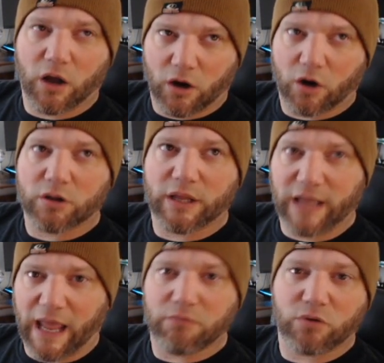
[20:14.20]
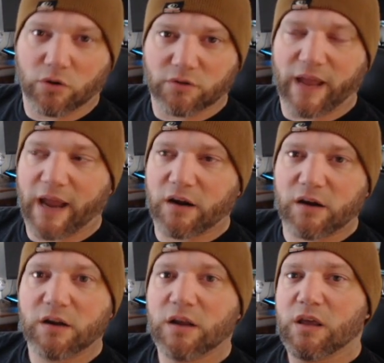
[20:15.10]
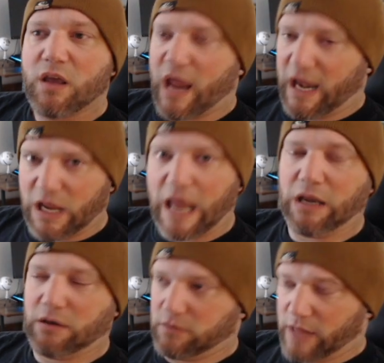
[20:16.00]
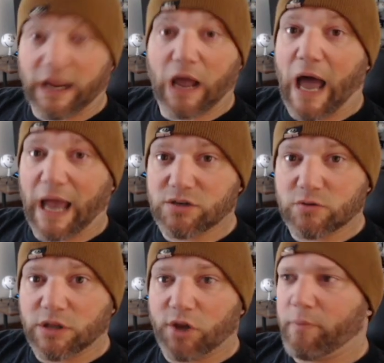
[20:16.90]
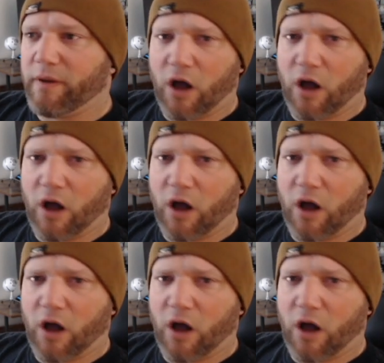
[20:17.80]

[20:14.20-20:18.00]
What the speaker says: early game gold dagger, and like I do a little bit,